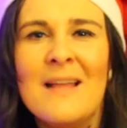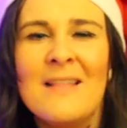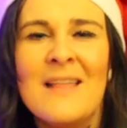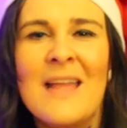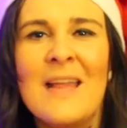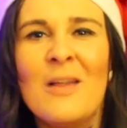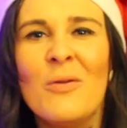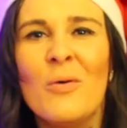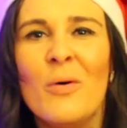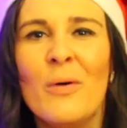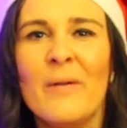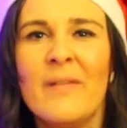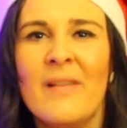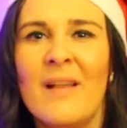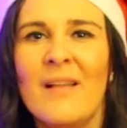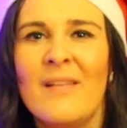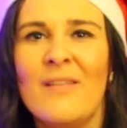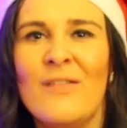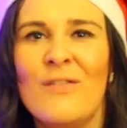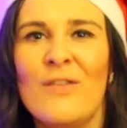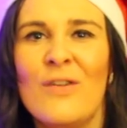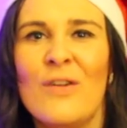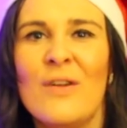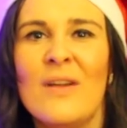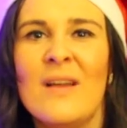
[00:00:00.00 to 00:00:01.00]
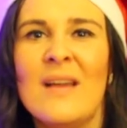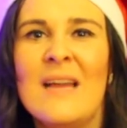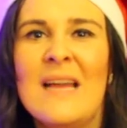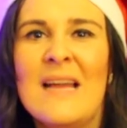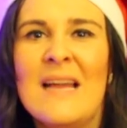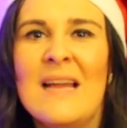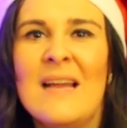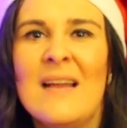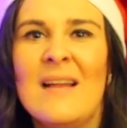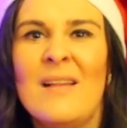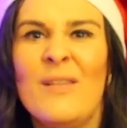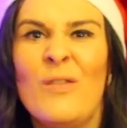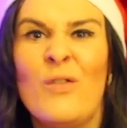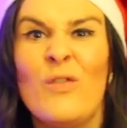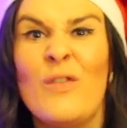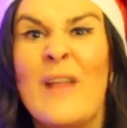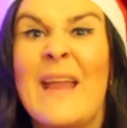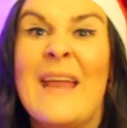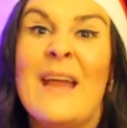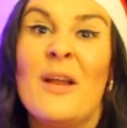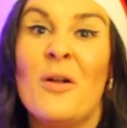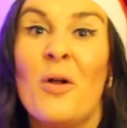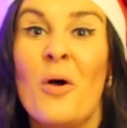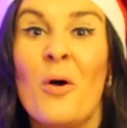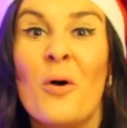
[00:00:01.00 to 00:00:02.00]
they cause us to
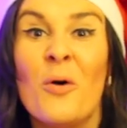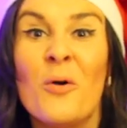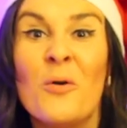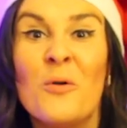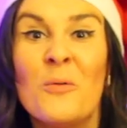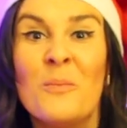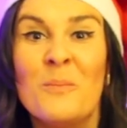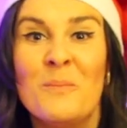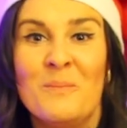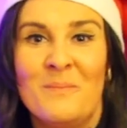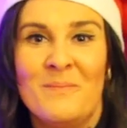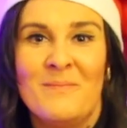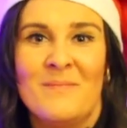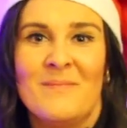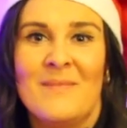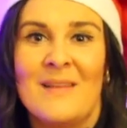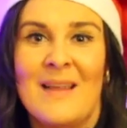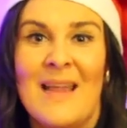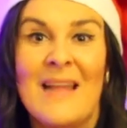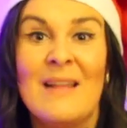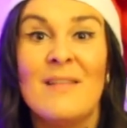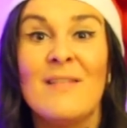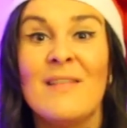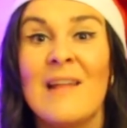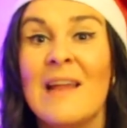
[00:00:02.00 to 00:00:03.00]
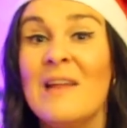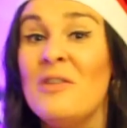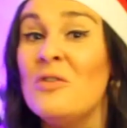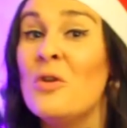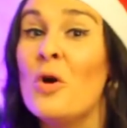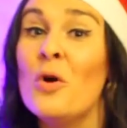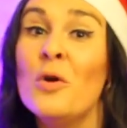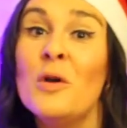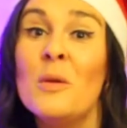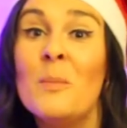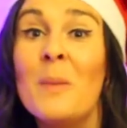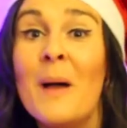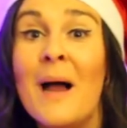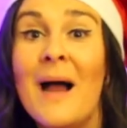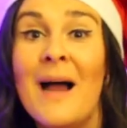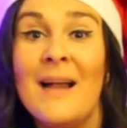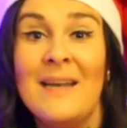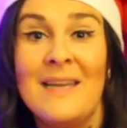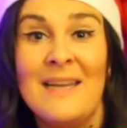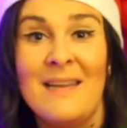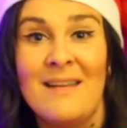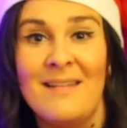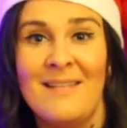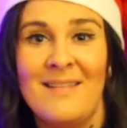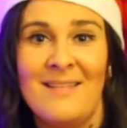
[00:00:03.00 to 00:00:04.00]
stay at home and say no to
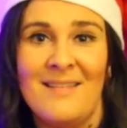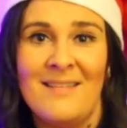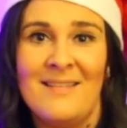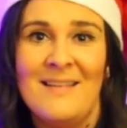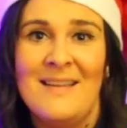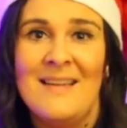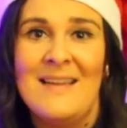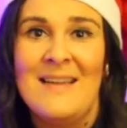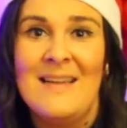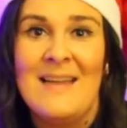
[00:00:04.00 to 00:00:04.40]
parties